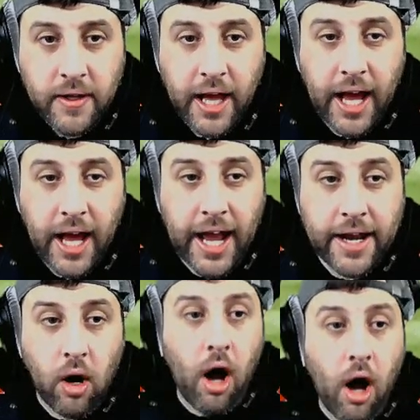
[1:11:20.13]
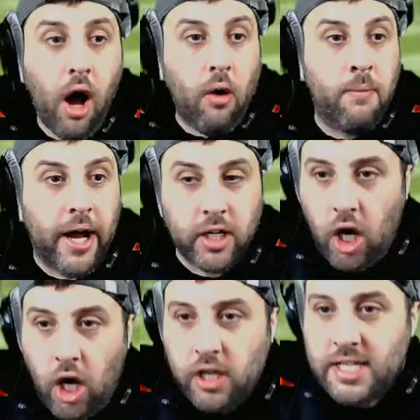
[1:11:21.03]
And oh my God,
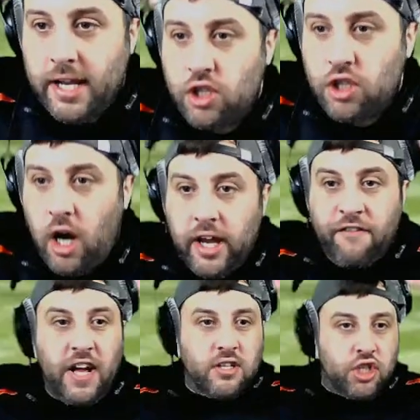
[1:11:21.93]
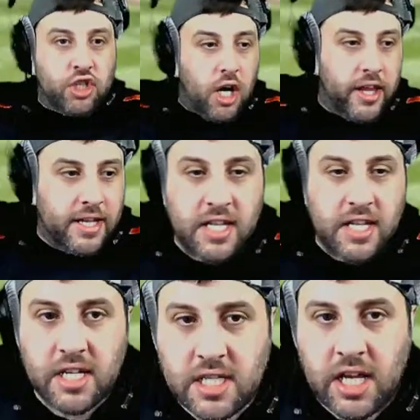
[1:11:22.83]
is that a try? If that's a try, that's
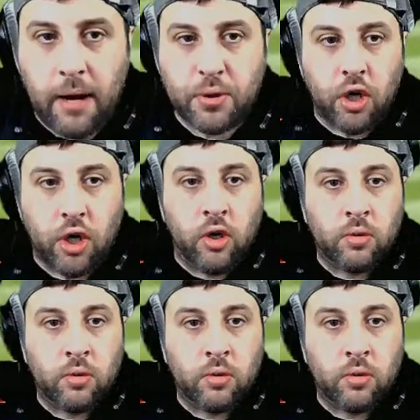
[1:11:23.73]
exceptional.